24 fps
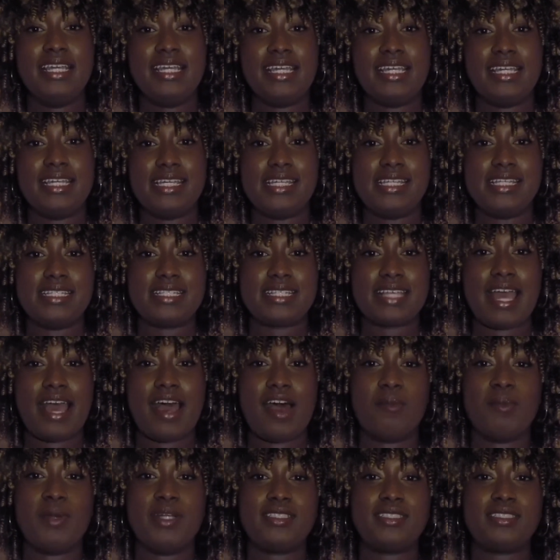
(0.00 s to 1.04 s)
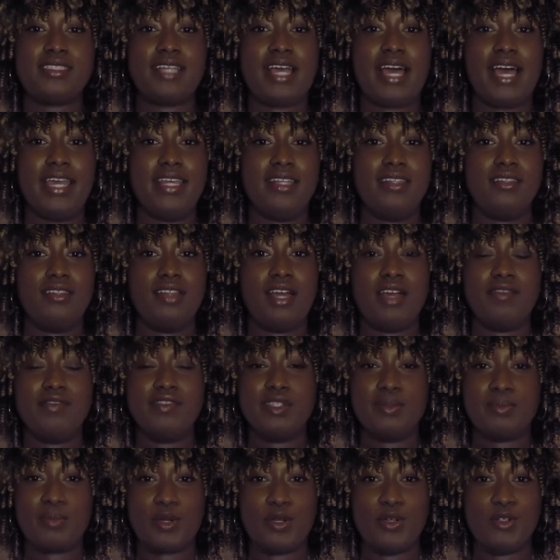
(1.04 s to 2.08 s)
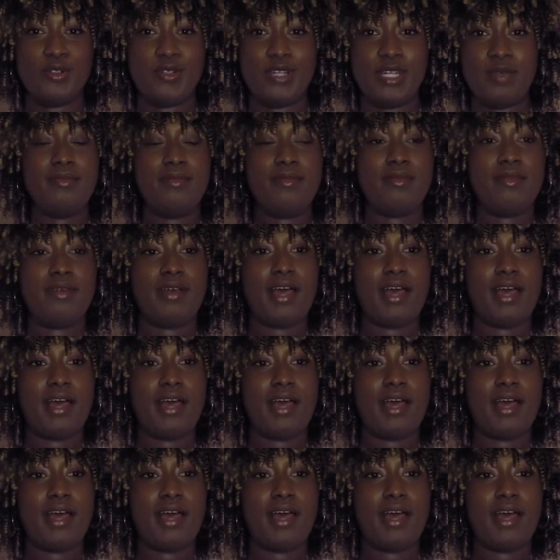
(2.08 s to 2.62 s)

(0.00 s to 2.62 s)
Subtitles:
is how much I love the program.